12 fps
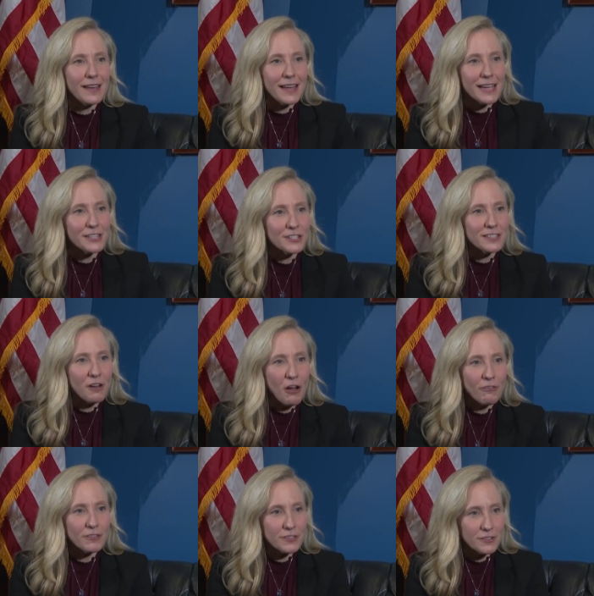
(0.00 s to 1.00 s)
agency
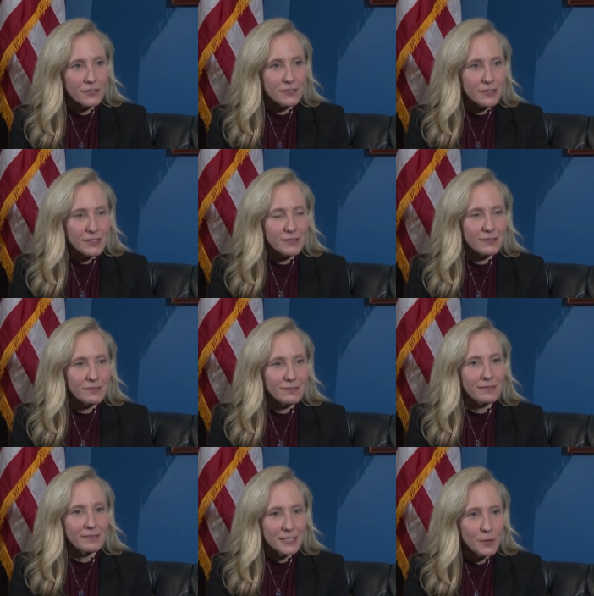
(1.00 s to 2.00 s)
officers
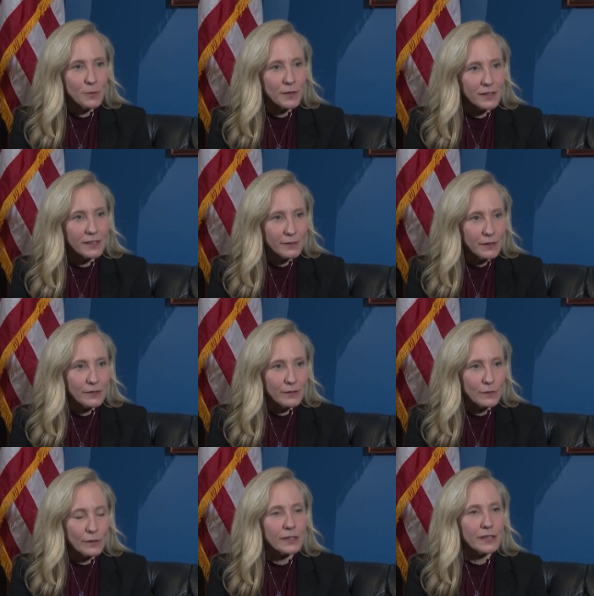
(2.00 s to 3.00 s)
typically
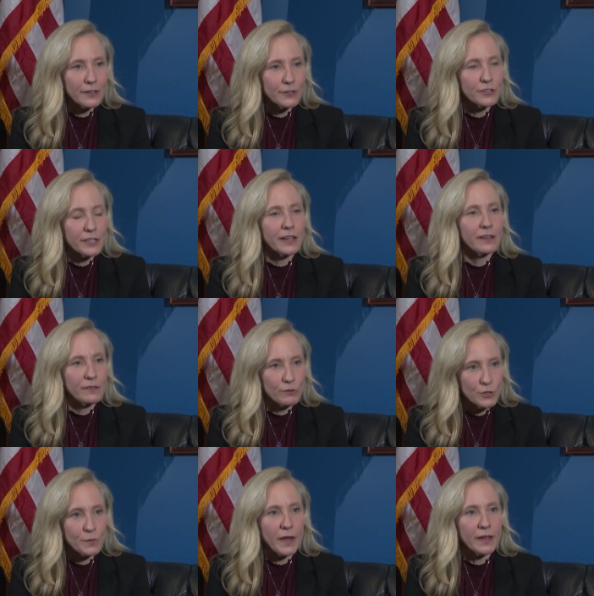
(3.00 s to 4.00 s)
really understand,
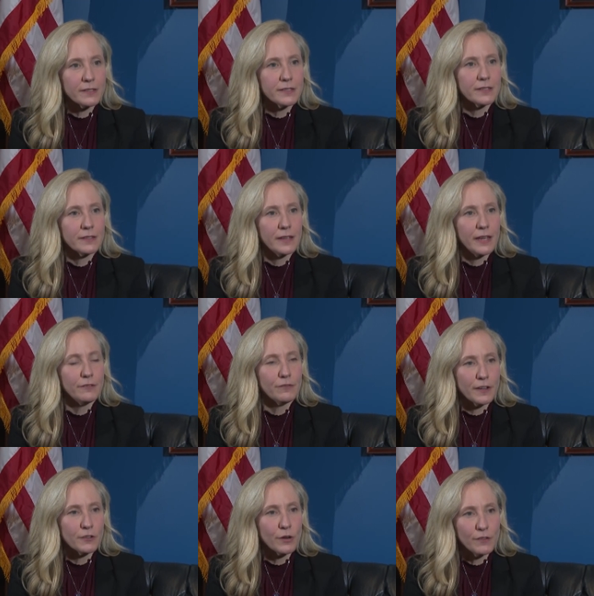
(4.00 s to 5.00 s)
respect, and
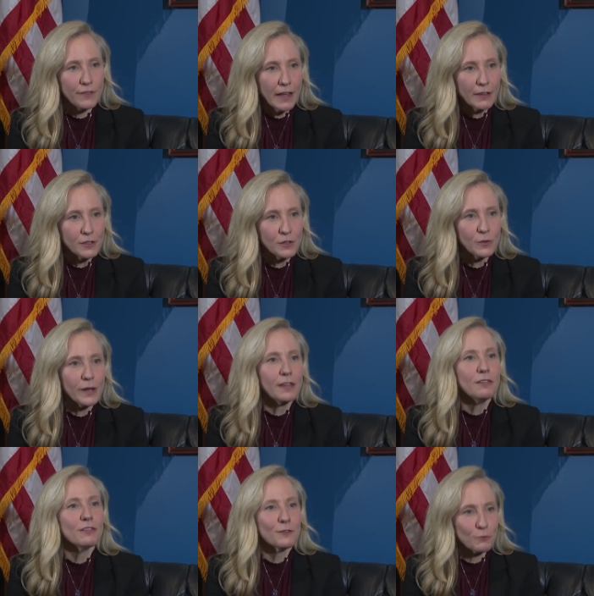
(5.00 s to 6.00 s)
find great value
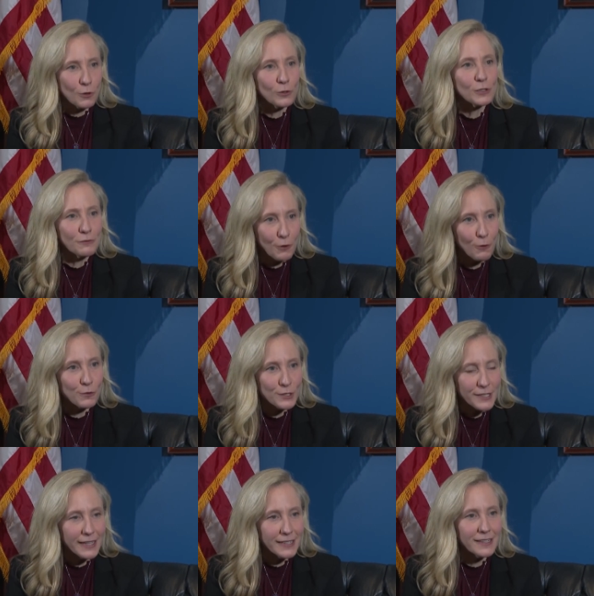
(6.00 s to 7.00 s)
in the role of
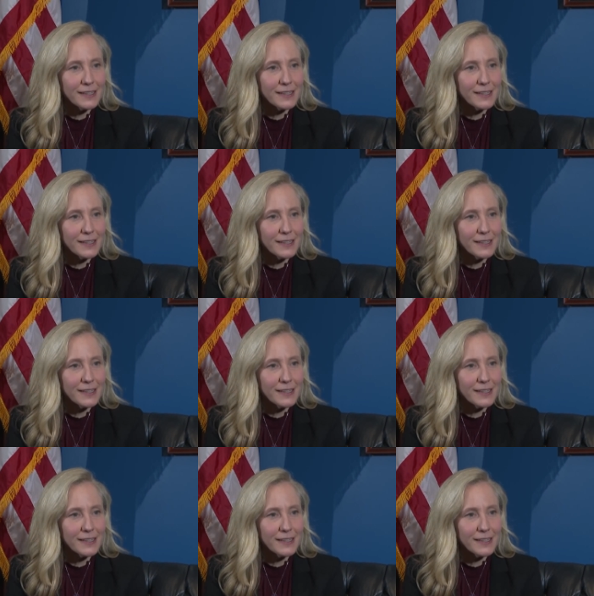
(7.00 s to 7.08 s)
oversight.